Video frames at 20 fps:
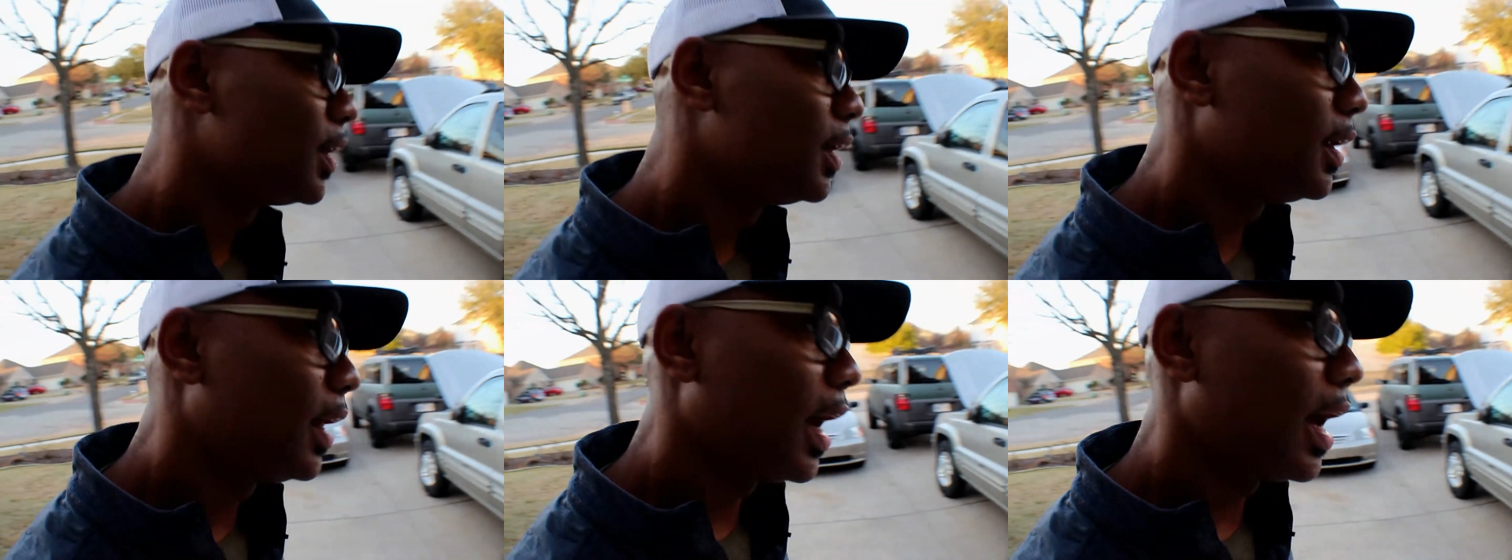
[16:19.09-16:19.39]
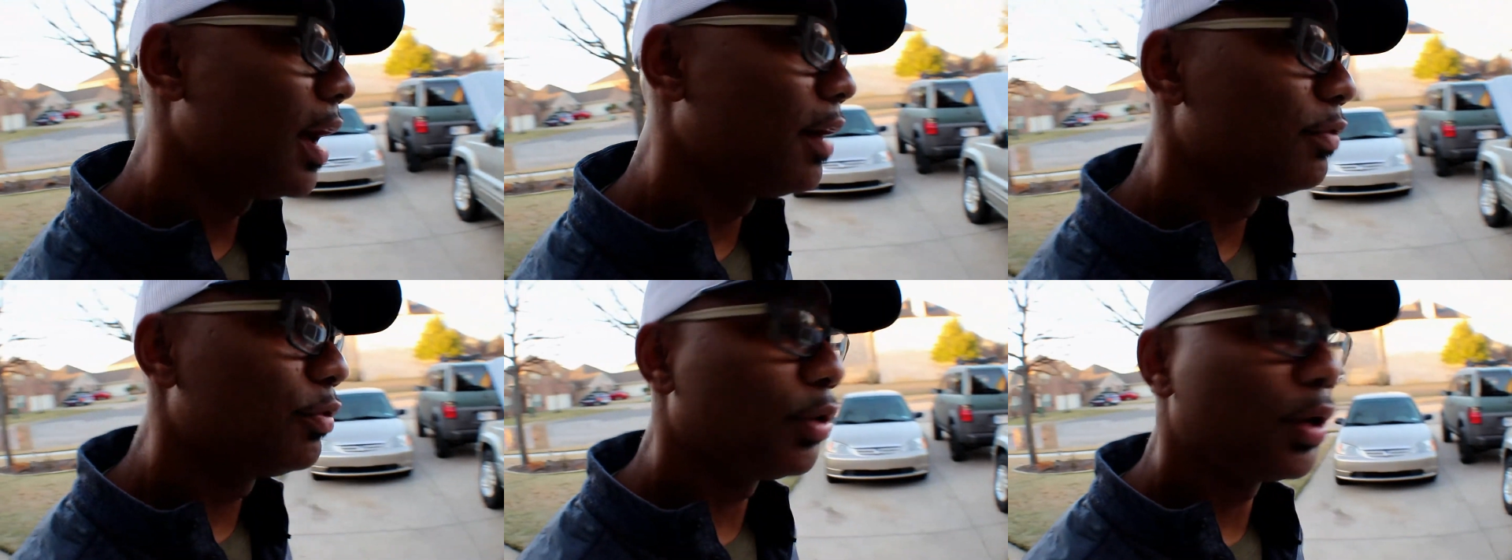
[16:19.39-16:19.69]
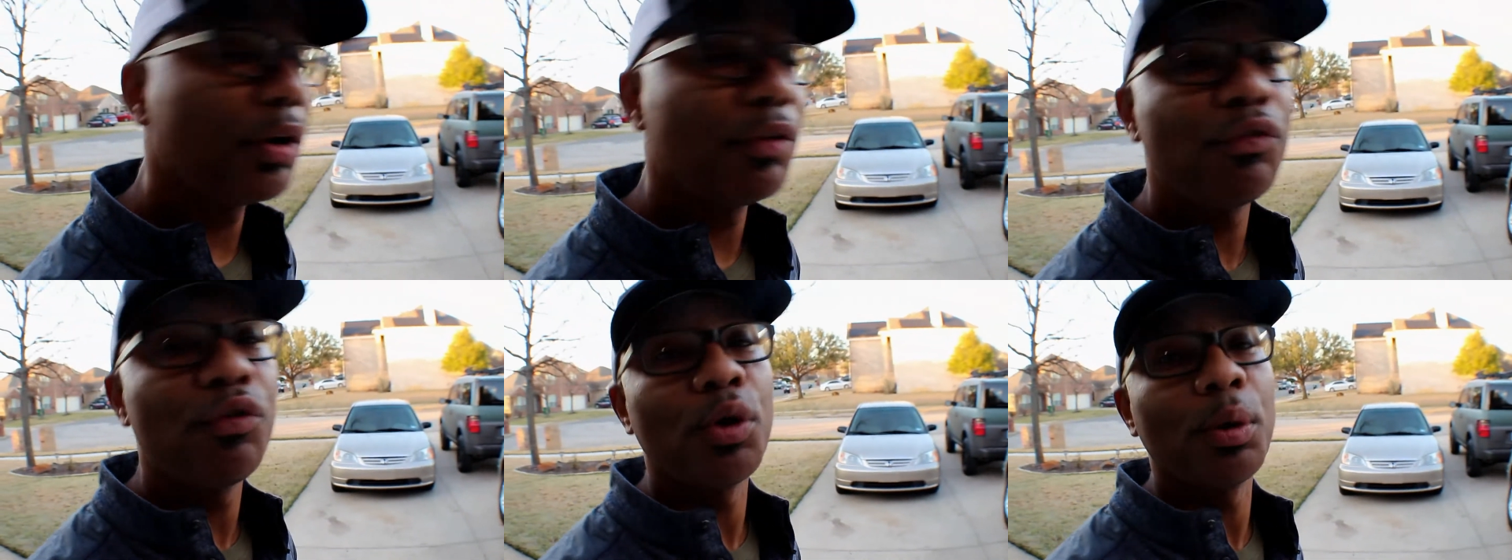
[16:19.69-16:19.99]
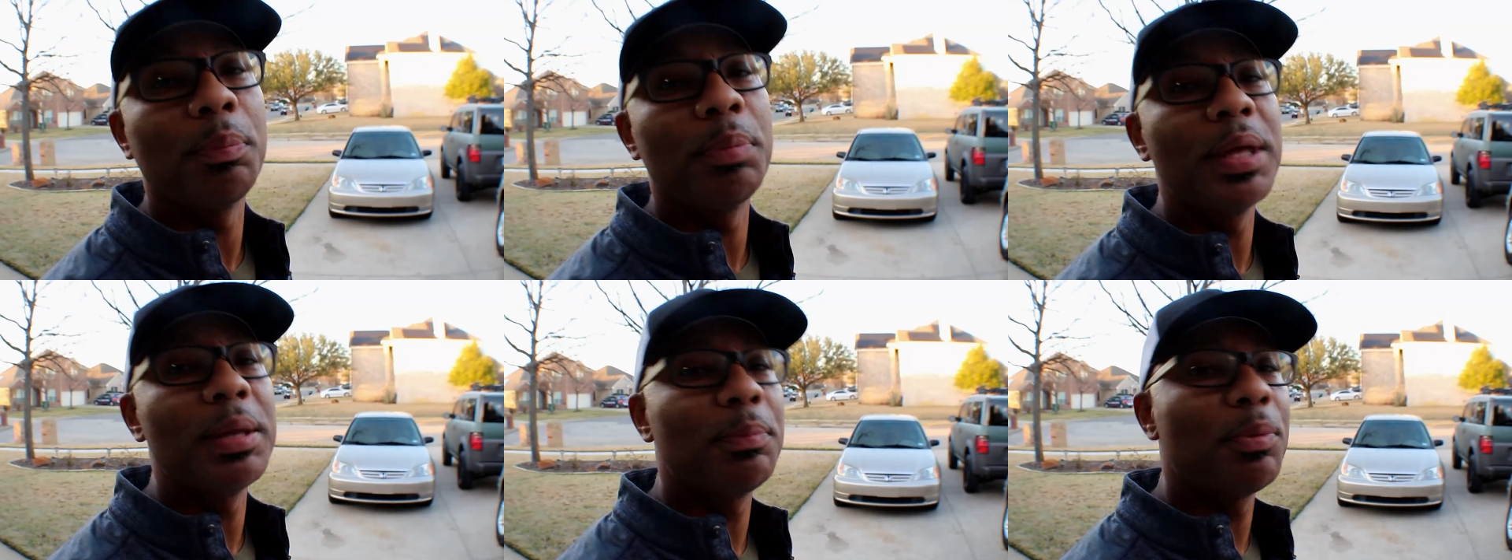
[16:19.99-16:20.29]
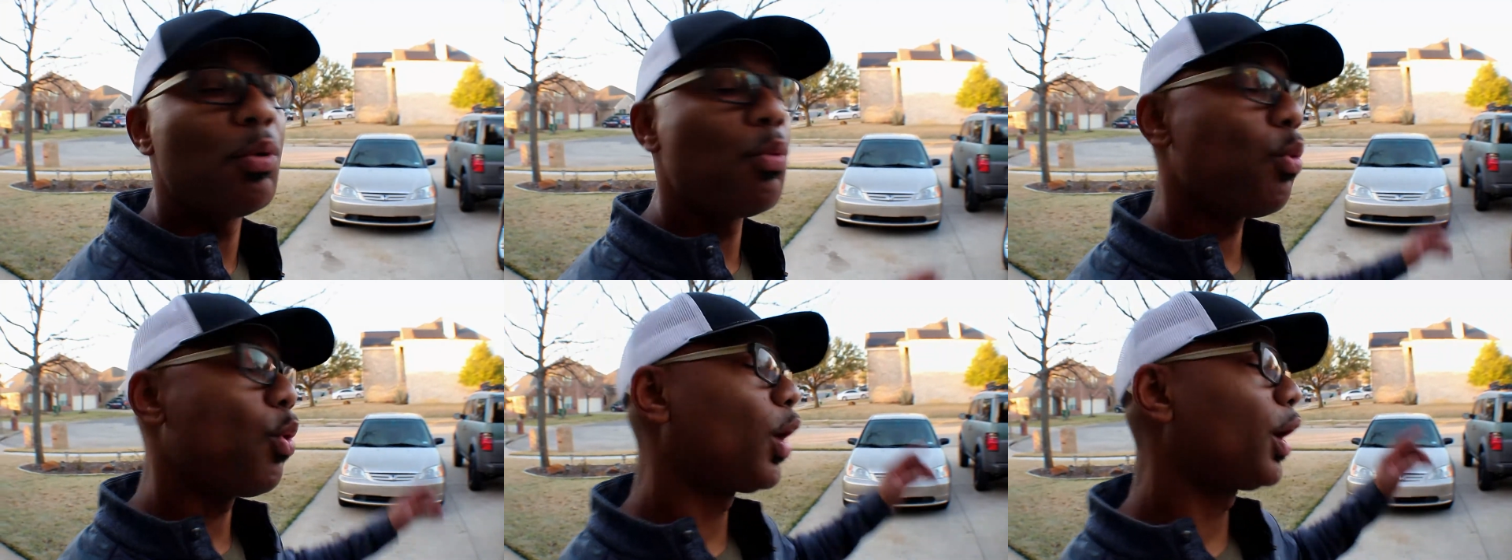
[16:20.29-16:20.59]
they have 3 or 4
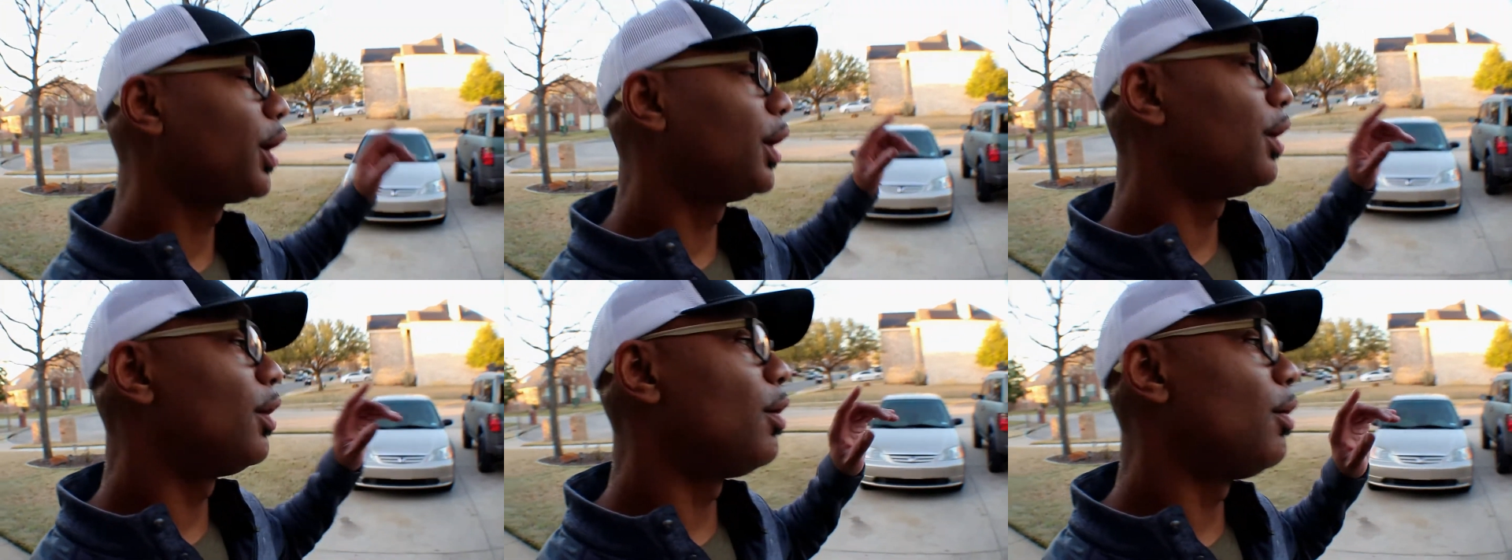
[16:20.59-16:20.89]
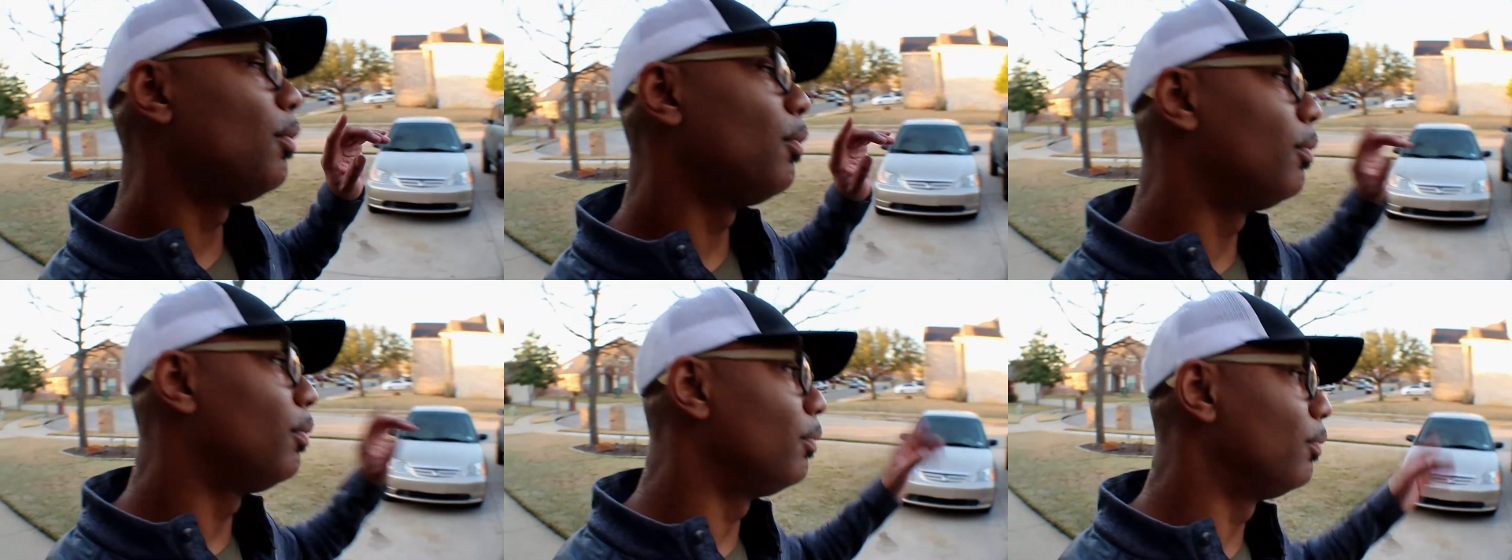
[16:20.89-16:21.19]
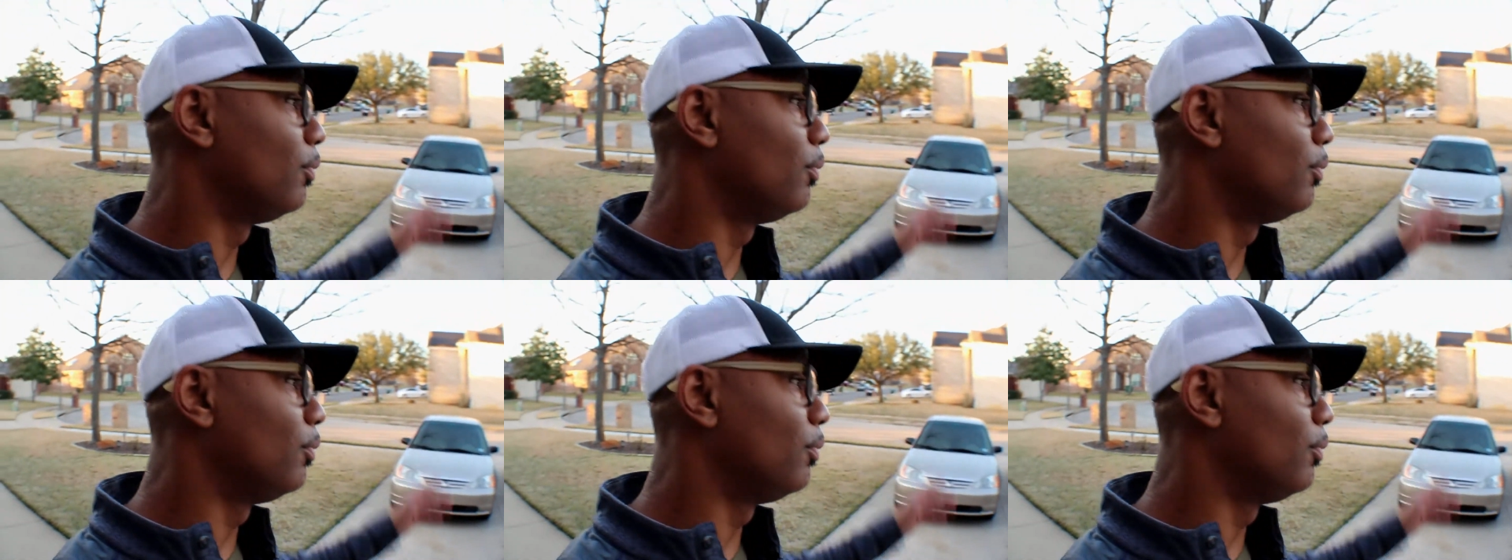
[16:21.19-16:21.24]
people working on